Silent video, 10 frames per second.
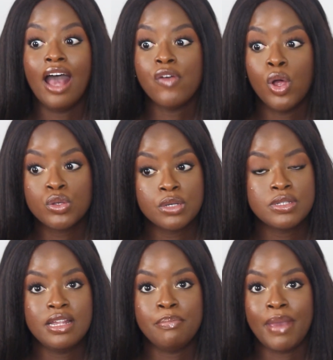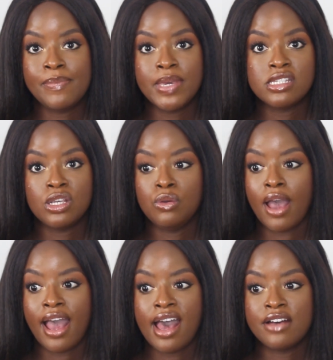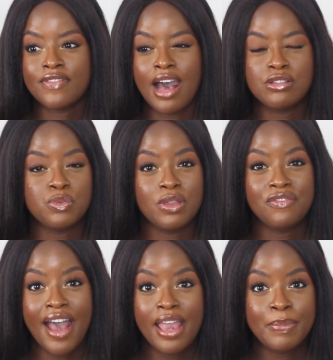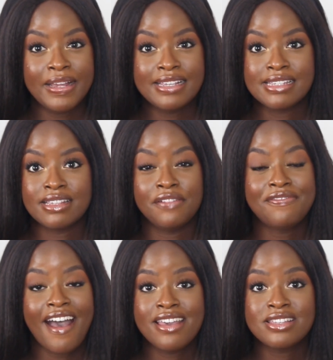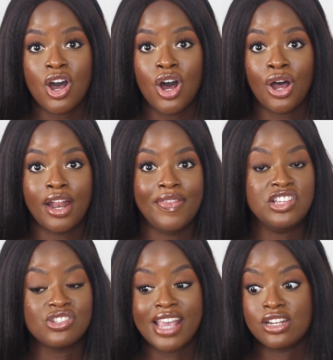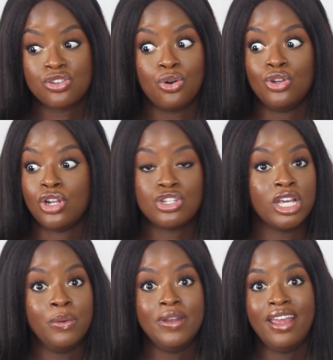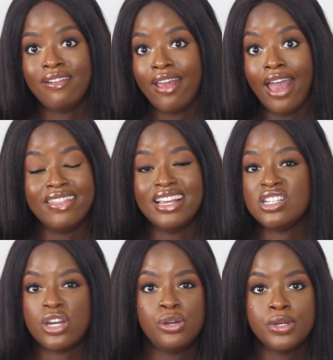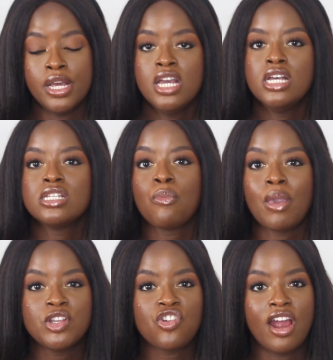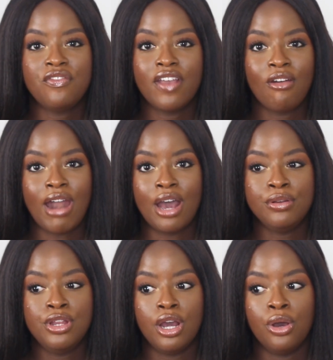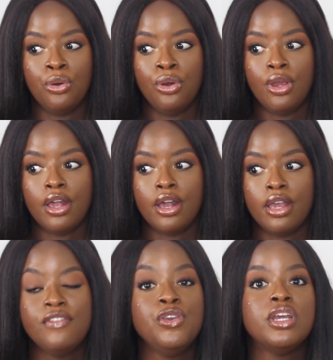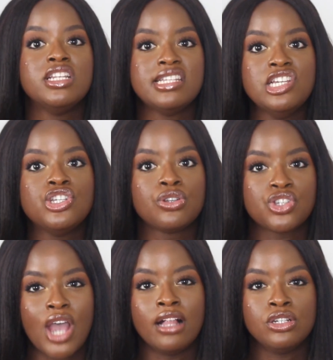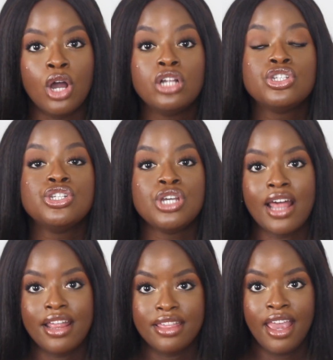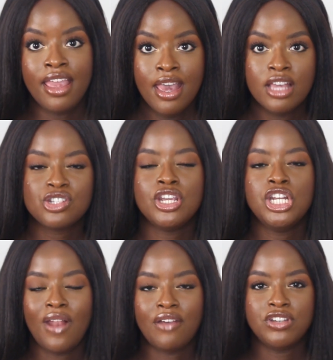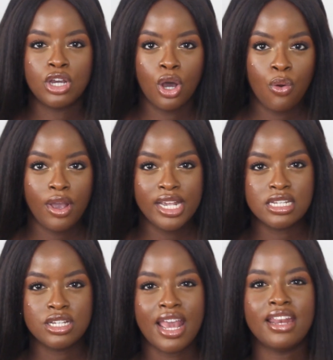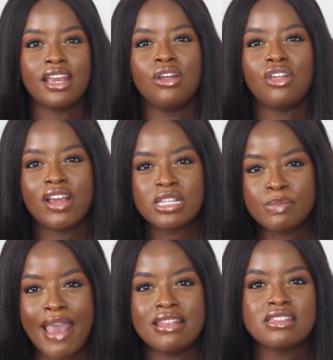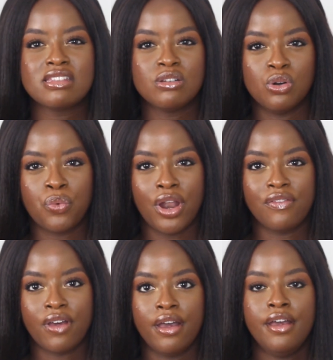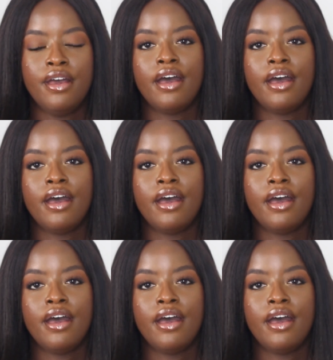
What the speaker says: I've also seen babies who have houses with fireplaces and the fire's on and they just get taught not to go near it and they don't. So maybe try and figure out, you know, if you can teach your child not to do that thing so that you don't have to go into getting another expense or whatever.